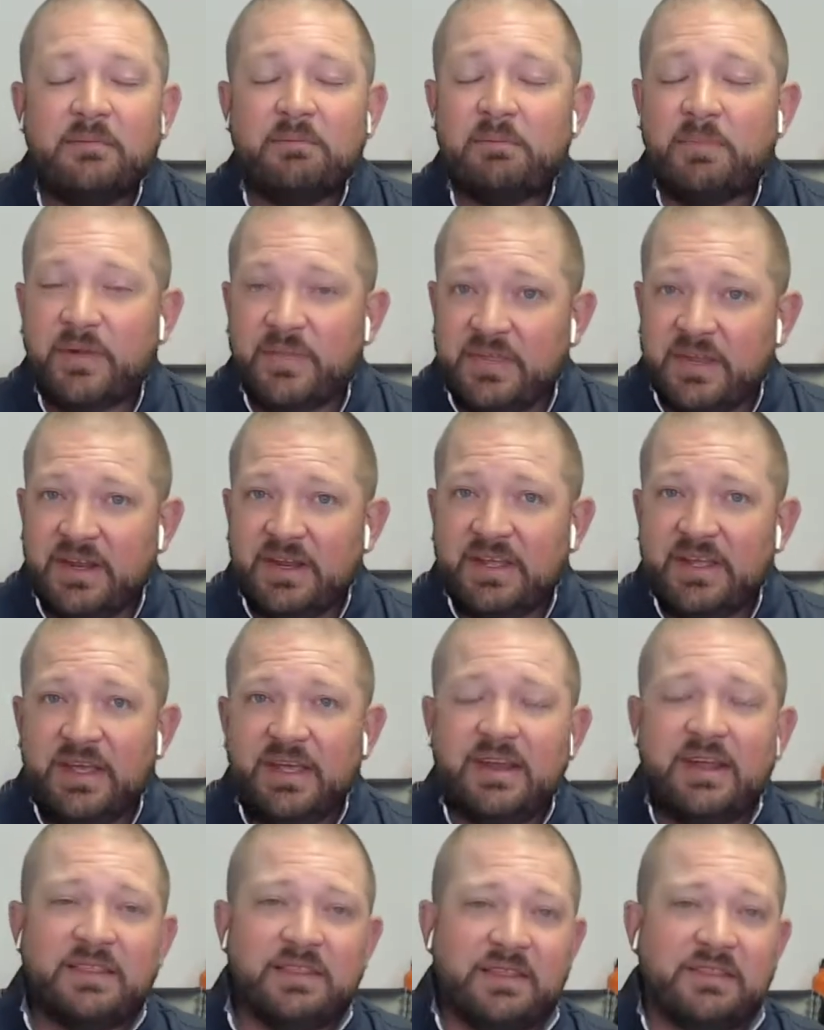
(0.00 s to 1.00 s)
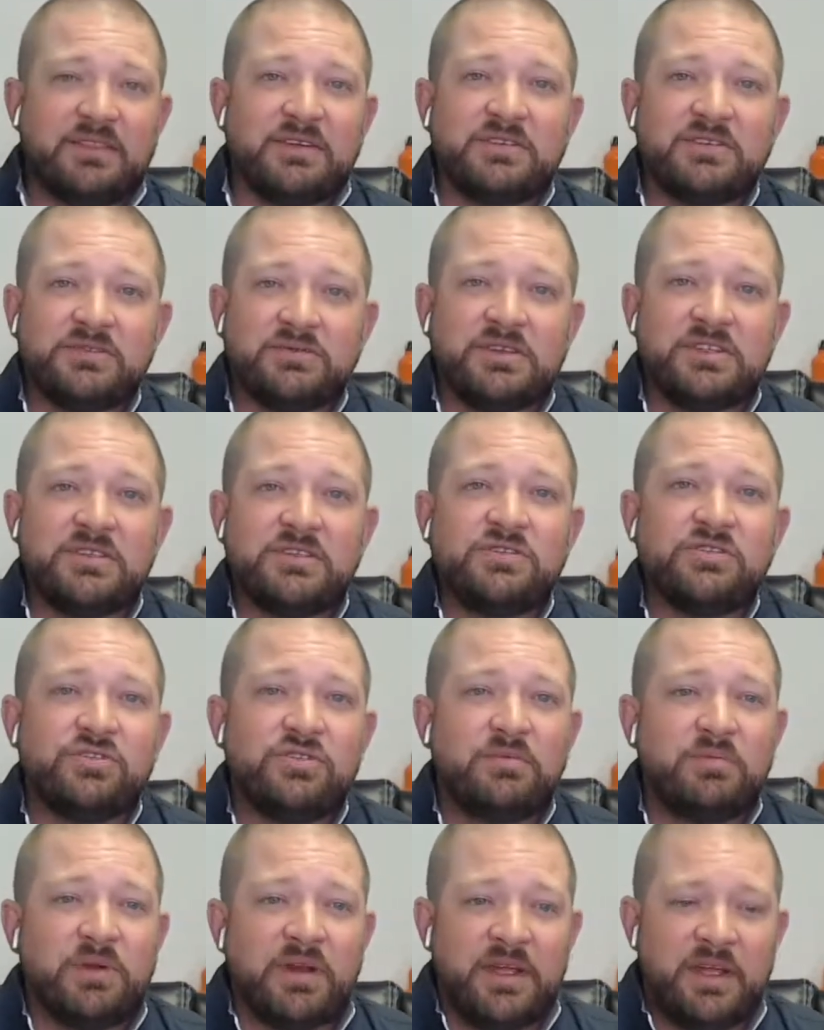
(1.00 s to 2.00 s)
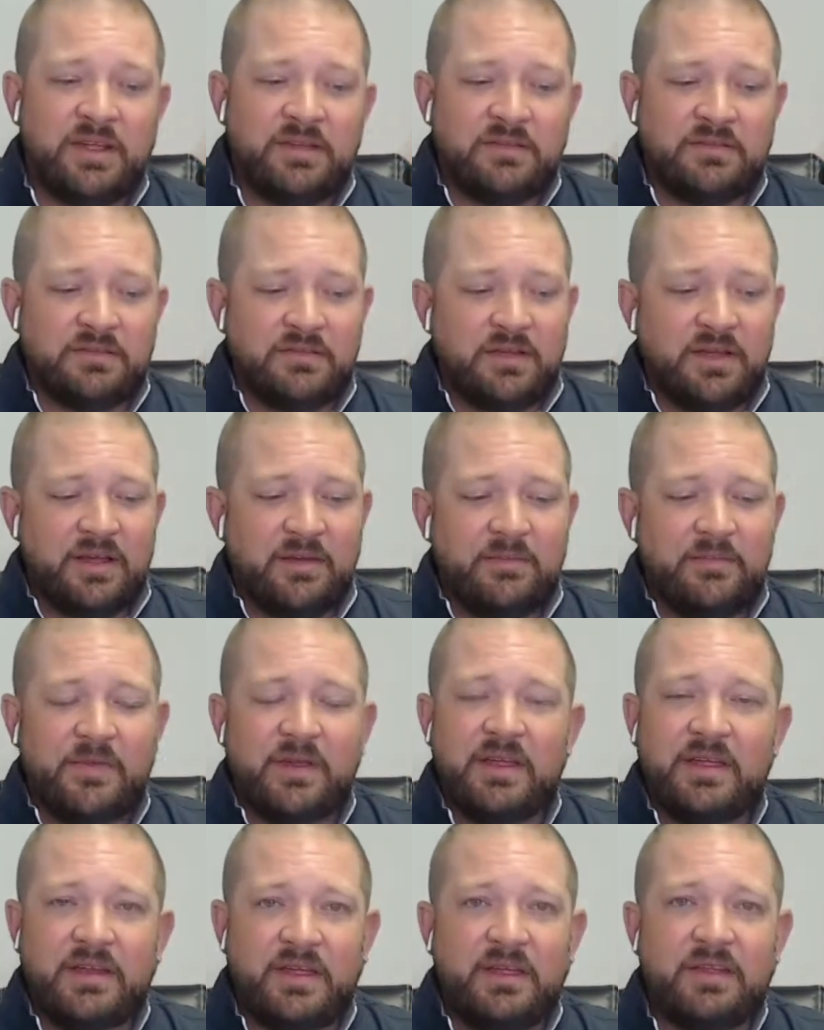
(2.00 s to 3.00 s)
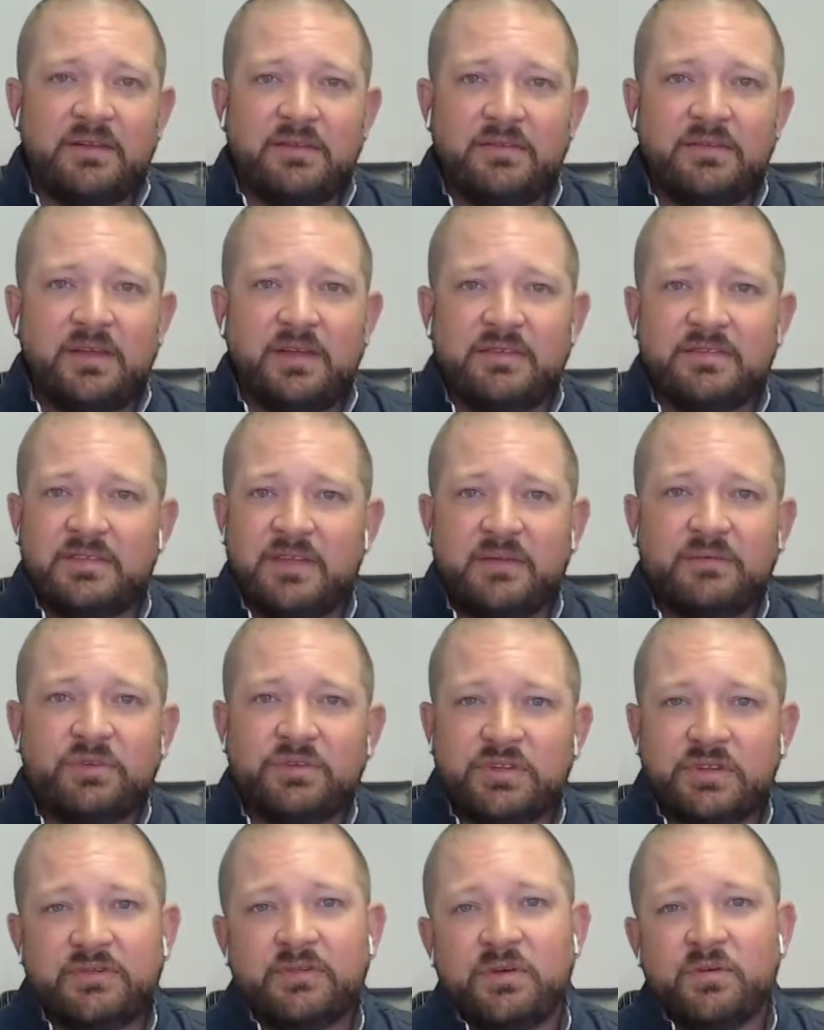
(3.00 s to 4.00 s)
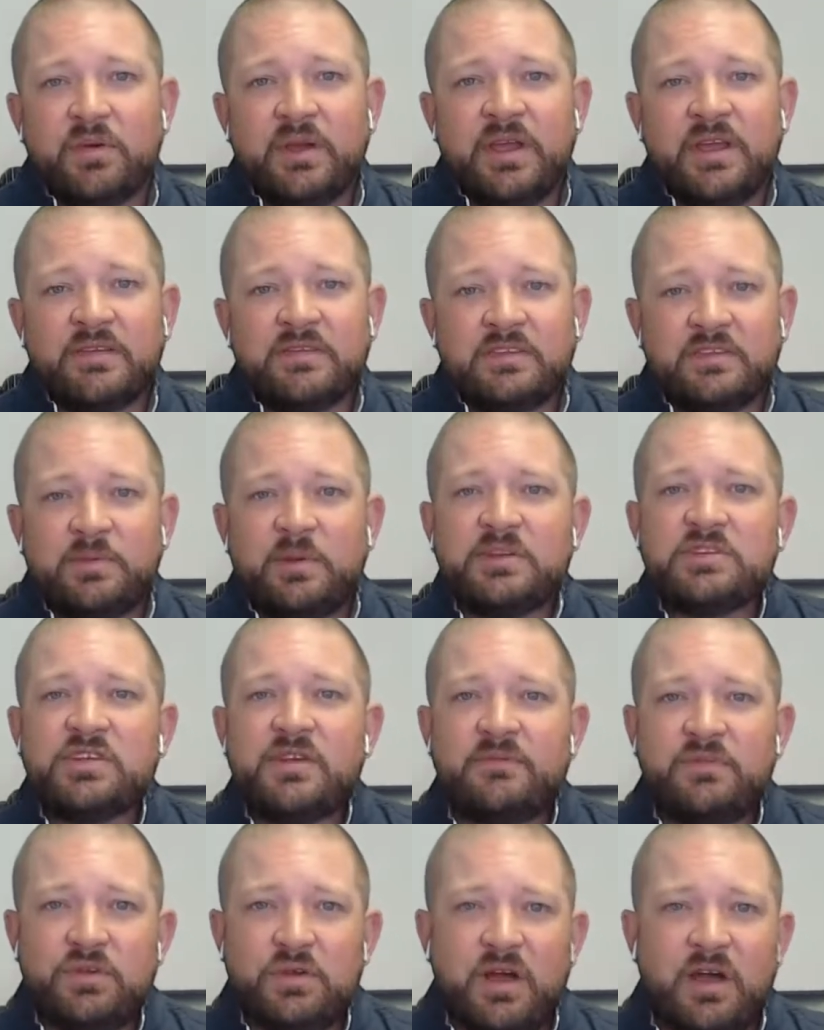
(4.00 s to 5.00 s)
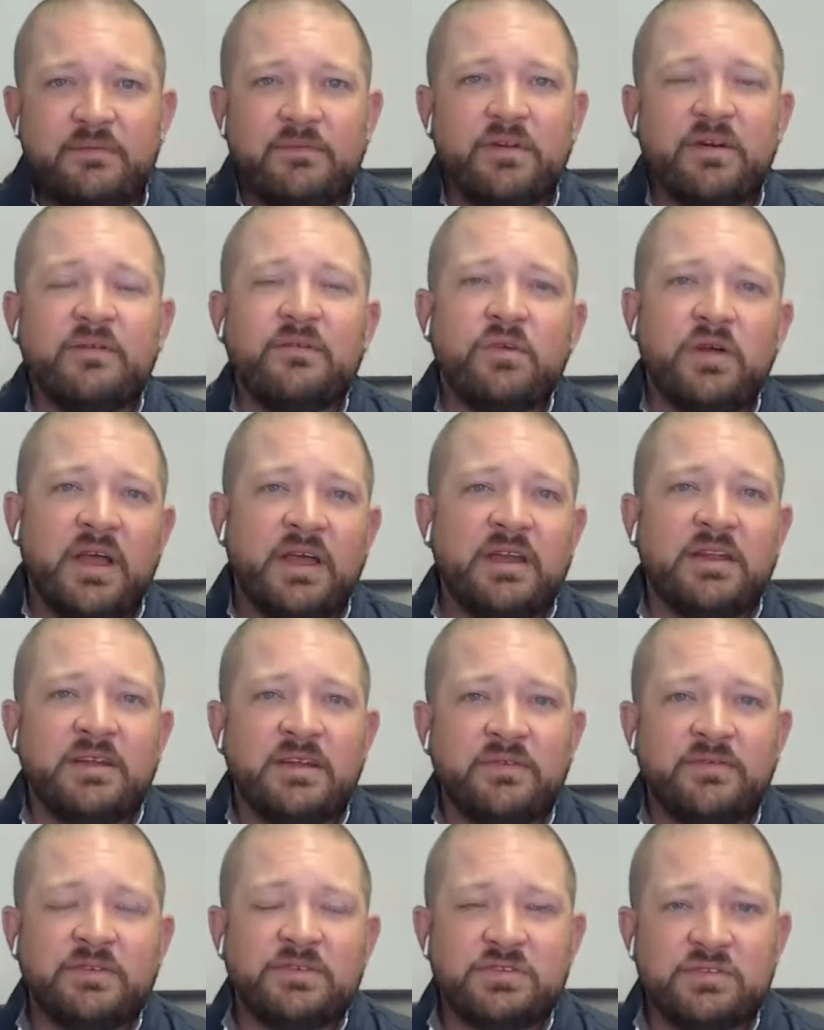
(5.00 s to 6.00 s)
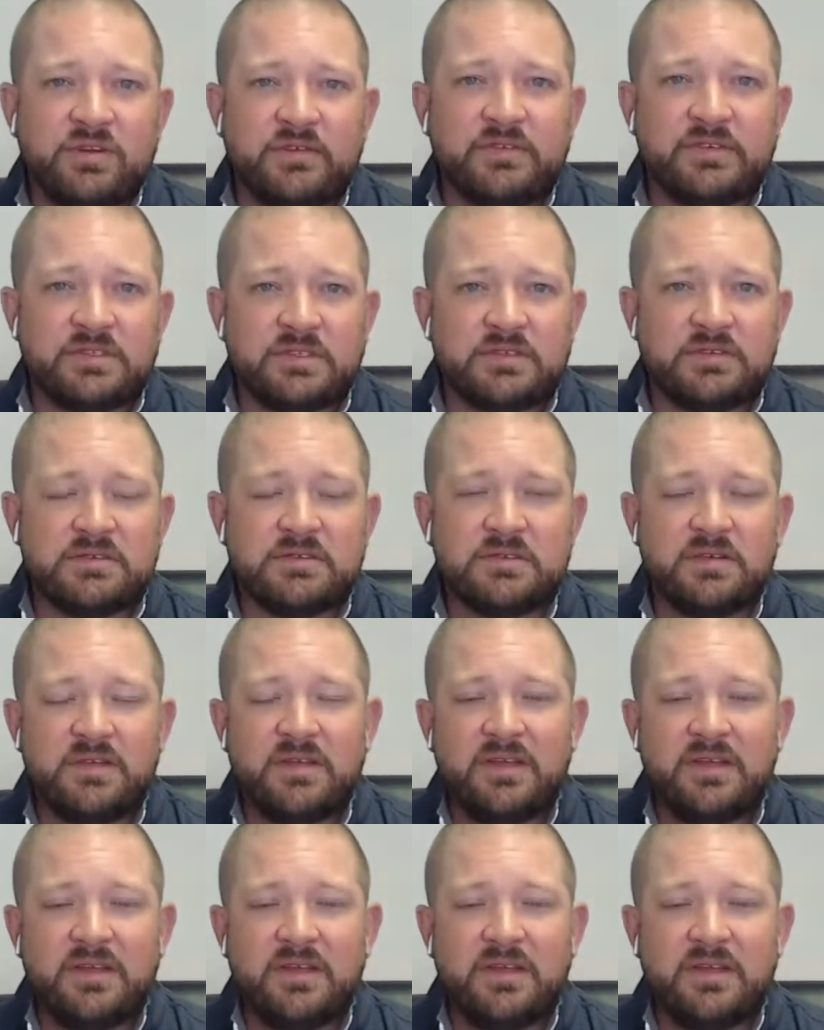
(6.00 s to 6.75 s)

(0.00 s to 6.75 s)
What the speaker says: But then again, I think there's a reason to brand in several different ways, especially if you offer a variety of different services.